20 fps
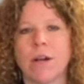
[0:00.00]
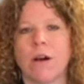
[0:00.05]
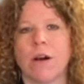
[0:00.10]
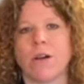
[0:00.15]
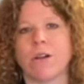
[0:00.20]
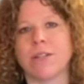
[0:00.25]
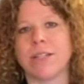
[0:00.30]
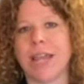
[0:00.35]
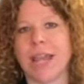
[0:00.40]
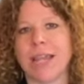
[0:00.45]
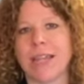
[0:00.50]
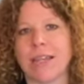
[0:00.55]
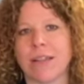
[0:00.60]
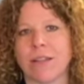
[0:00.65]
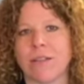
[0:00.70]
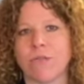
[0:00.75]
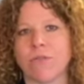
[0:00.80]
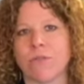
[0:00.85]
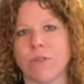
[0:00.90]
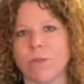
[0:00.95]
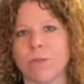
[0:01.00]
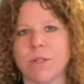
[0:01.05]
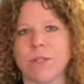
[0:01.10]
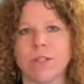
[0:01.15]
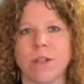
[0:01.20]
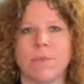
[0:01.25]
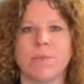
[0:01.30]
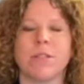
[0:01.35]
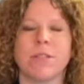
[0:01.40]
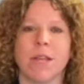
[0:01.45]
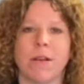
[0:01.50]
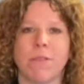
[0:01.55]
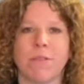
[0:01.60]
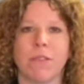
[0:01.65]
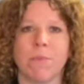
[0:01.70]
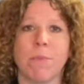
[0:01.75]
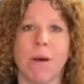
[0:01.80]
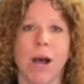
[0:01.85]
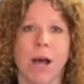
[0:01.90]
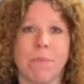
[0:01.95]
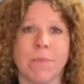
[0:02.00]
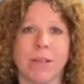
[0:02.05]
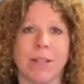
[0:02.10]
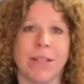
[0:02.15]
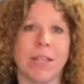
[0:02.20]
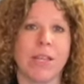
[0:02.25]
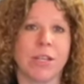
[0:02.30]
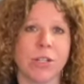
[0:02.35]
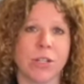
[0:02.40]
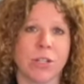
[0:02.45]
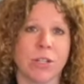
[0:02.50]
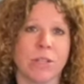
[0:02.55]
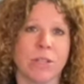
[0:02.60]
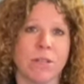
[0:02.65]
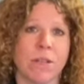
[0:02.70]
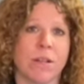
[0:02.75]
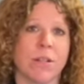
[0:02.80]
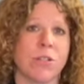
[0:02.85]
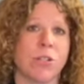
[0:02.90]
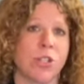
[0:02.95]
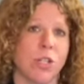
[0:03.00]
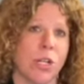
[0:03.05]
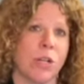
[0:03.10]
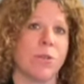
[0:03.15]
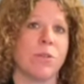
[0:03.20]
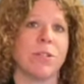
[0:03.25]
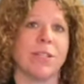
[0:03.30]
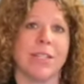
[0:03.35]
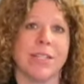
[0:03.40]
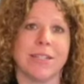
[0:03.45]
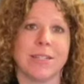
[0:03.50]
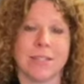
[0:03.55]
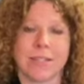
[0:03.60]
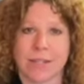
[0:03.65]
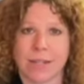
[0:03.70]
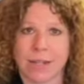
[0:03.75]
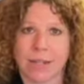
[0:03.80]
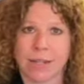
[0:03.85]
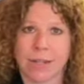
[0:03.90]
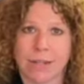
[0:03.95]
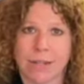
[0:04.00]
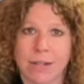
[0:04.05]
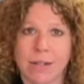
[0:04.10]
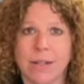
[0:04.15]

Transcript: are taken from a subset of the population that is generally sick.